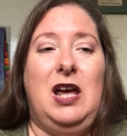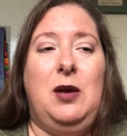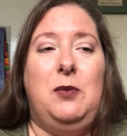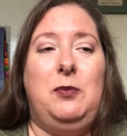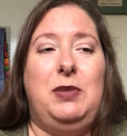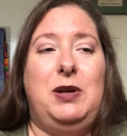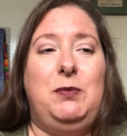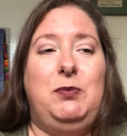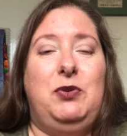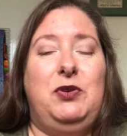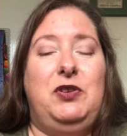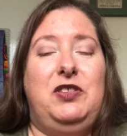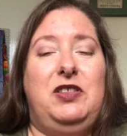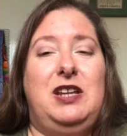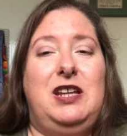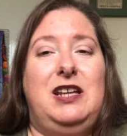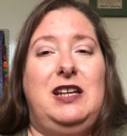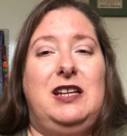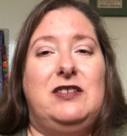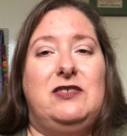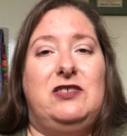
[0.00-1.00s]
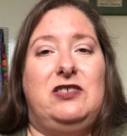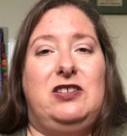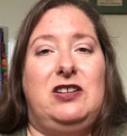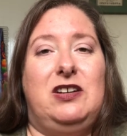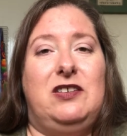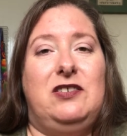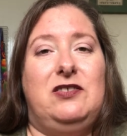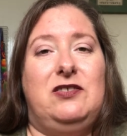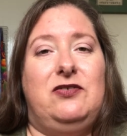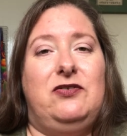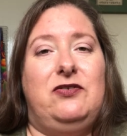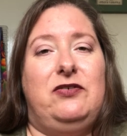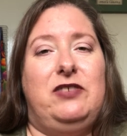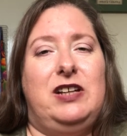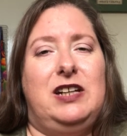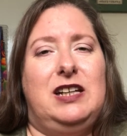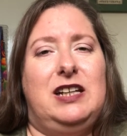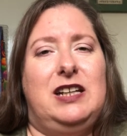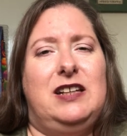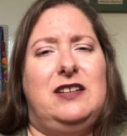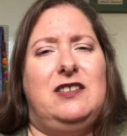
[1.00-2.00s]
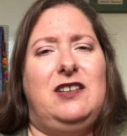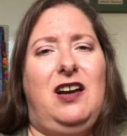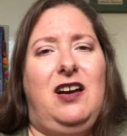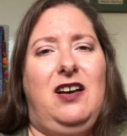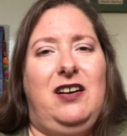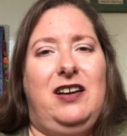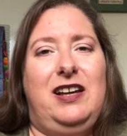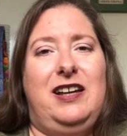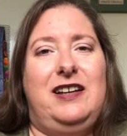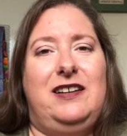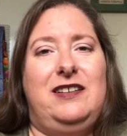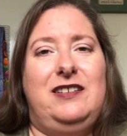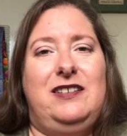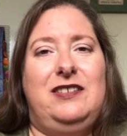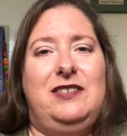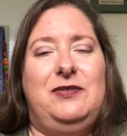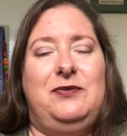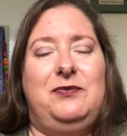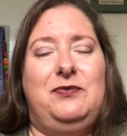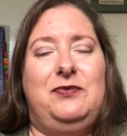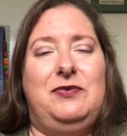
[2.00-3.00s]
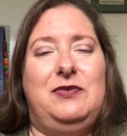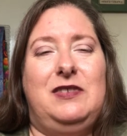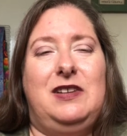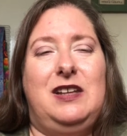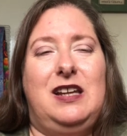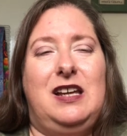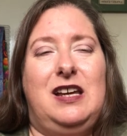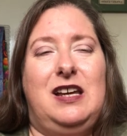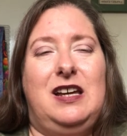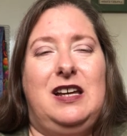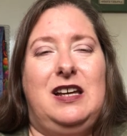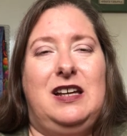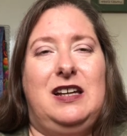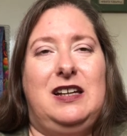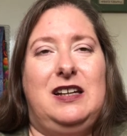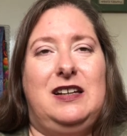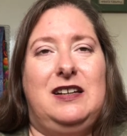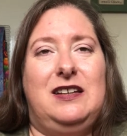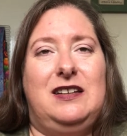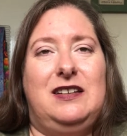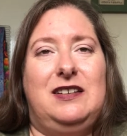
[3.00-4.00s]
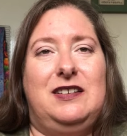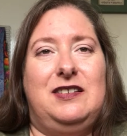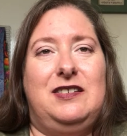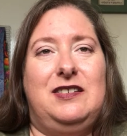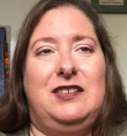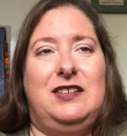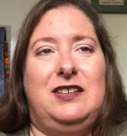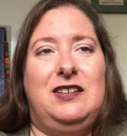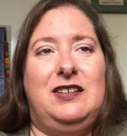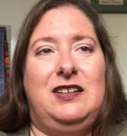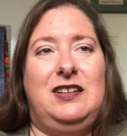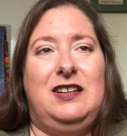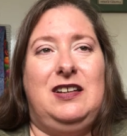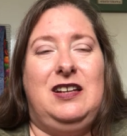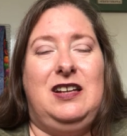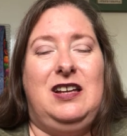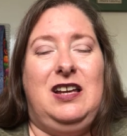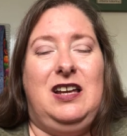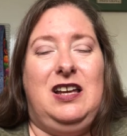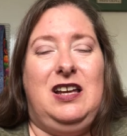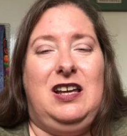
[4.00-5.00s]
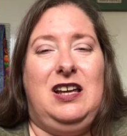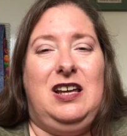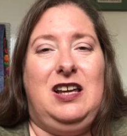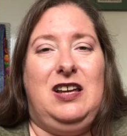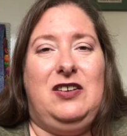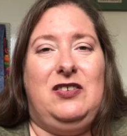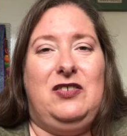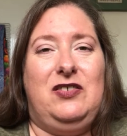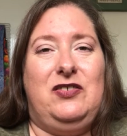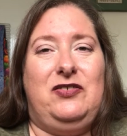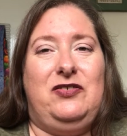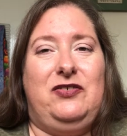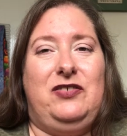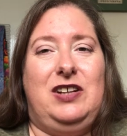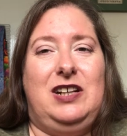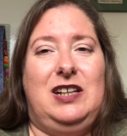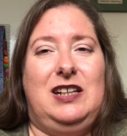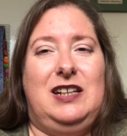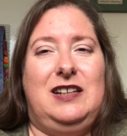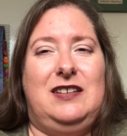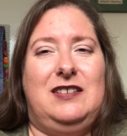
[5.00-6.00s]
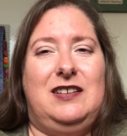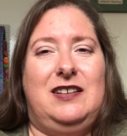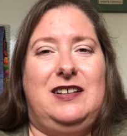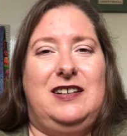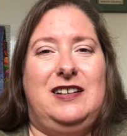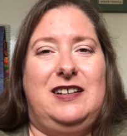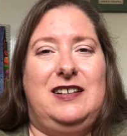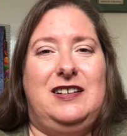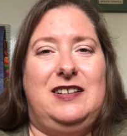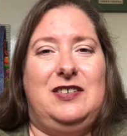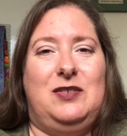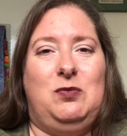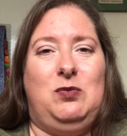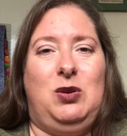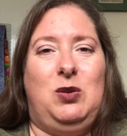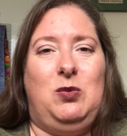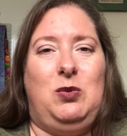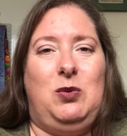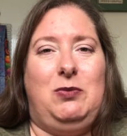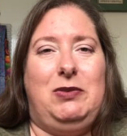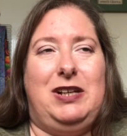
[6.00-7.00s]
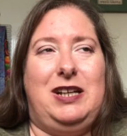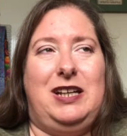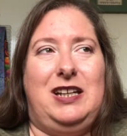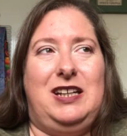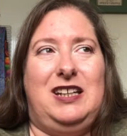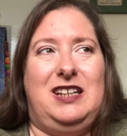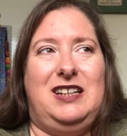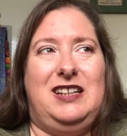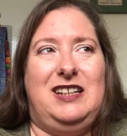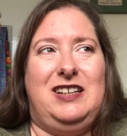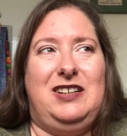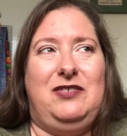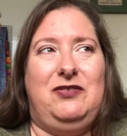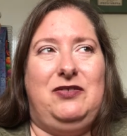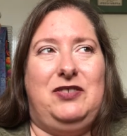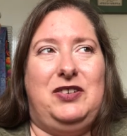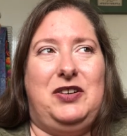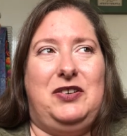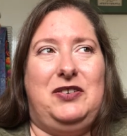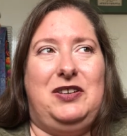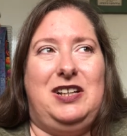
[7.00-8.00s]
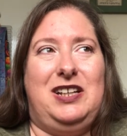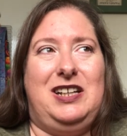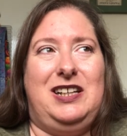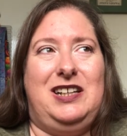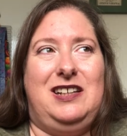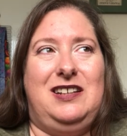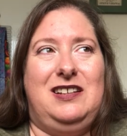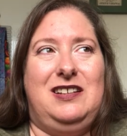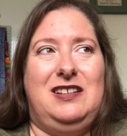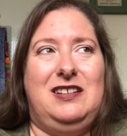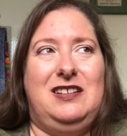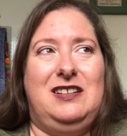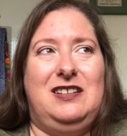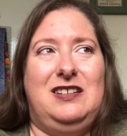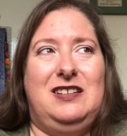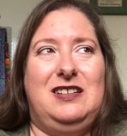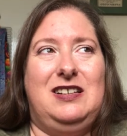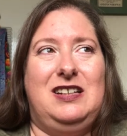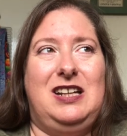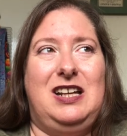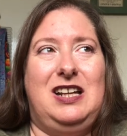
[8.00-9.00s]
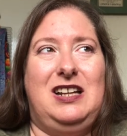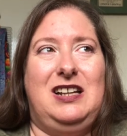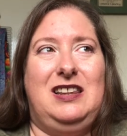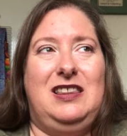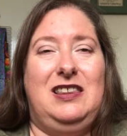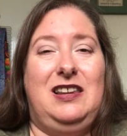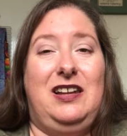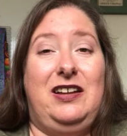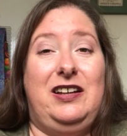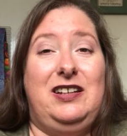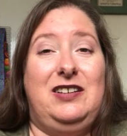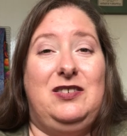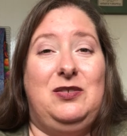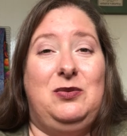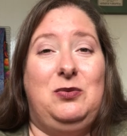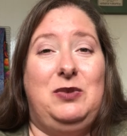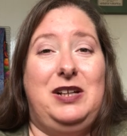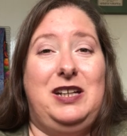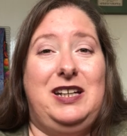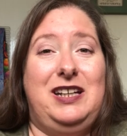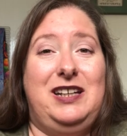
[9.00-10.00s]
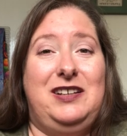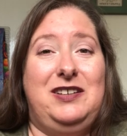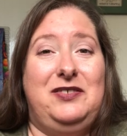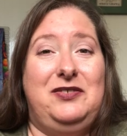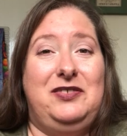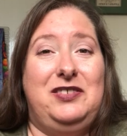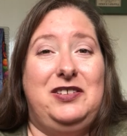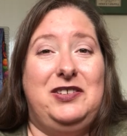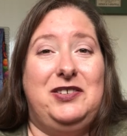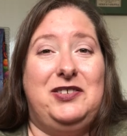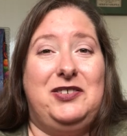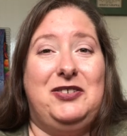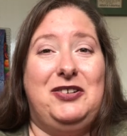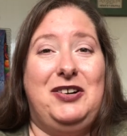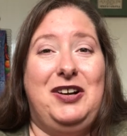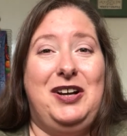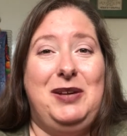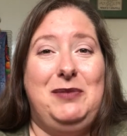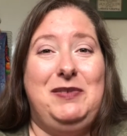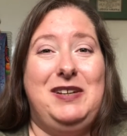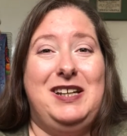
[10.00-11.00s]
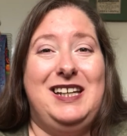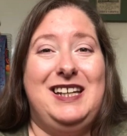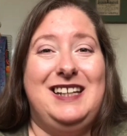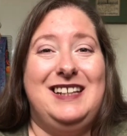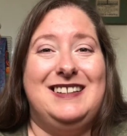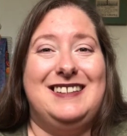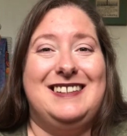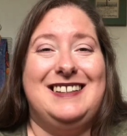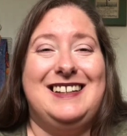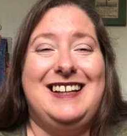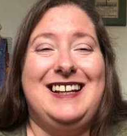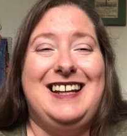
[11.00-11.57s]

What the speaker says: People think it's just feeling tired, and feeling tired is probably a very light way of describing it.